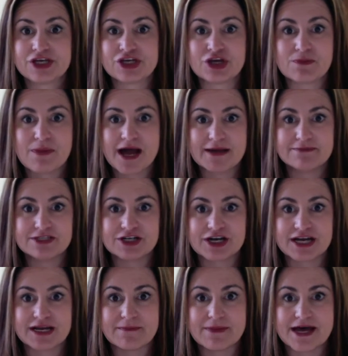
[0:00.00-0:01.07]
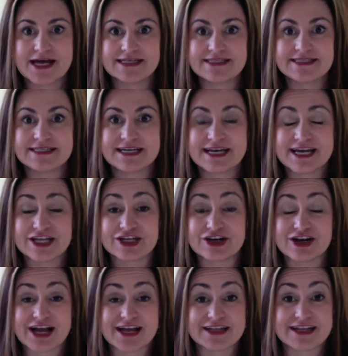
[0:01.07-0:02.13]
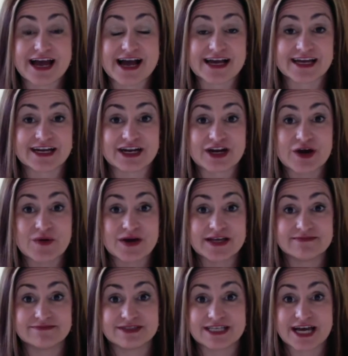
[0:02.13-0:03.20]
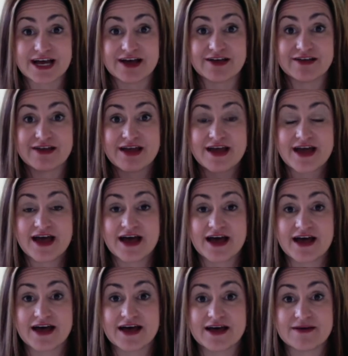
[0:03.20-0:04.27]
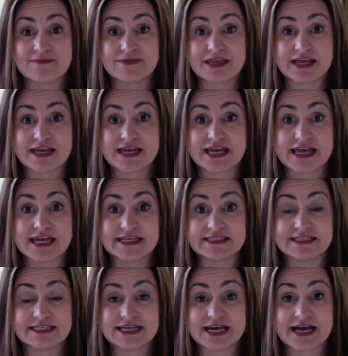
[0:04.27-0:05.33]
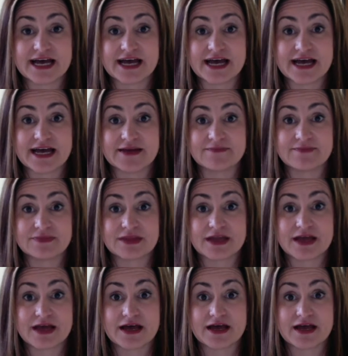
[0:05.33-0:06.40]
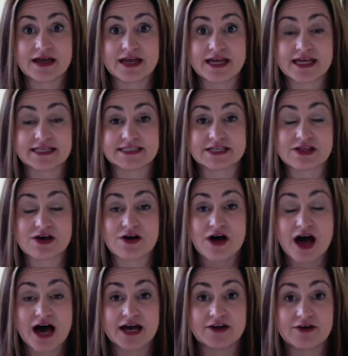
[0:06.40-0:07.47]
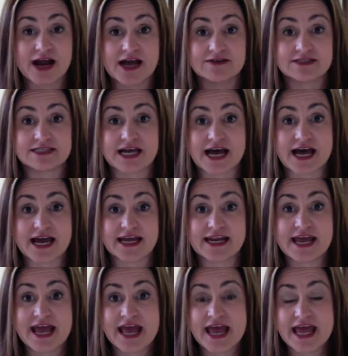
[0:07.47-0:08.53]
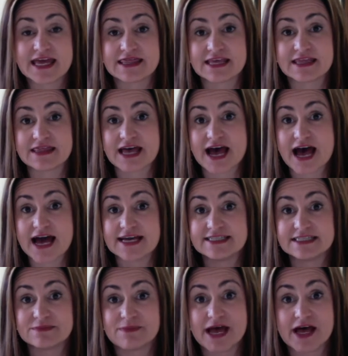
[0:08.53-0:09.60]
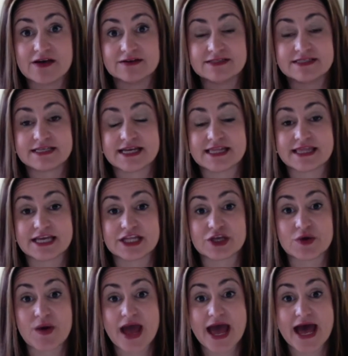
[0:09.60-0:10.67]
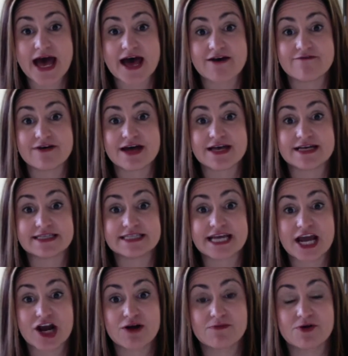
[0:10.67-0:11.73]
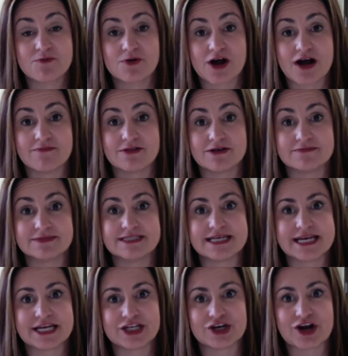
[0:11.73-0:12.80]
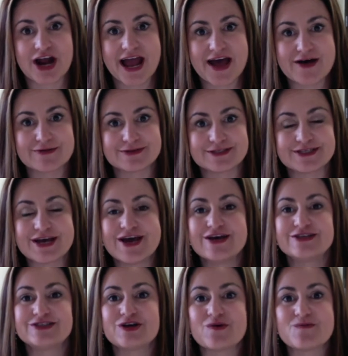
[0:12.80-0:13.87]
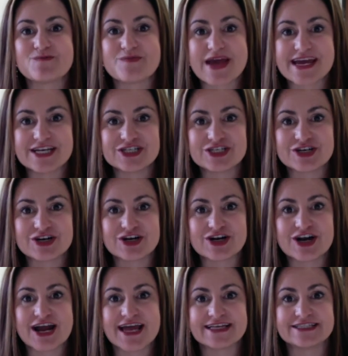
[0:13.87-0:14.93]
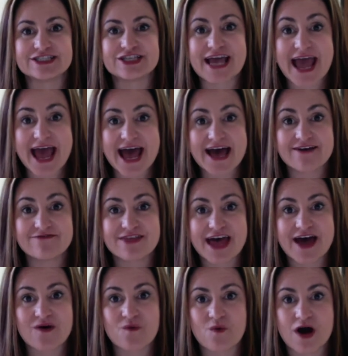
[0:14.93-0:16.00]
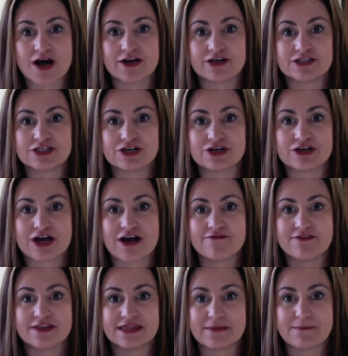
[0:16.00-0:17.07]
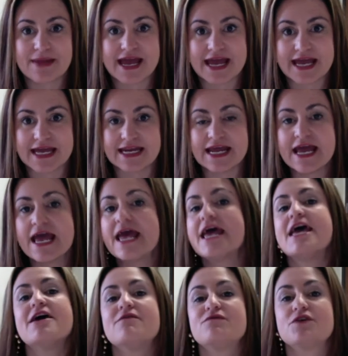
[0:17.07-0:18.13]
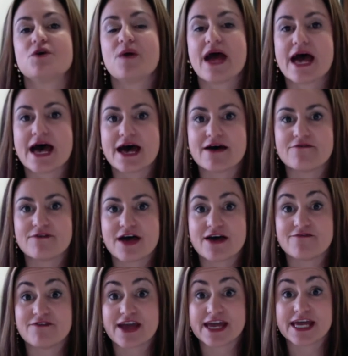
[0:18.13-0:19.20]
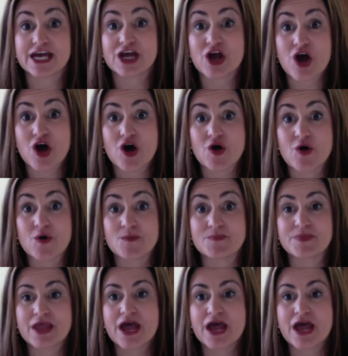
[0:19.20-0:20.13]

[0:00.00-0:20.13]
Your pipes are going to bust and you're not going to know it until the heat, it gets a little hotter outside and then the ice melts and then you have terrible problems in your house. So make sure and have that water turned off at the main if you have a vacant home.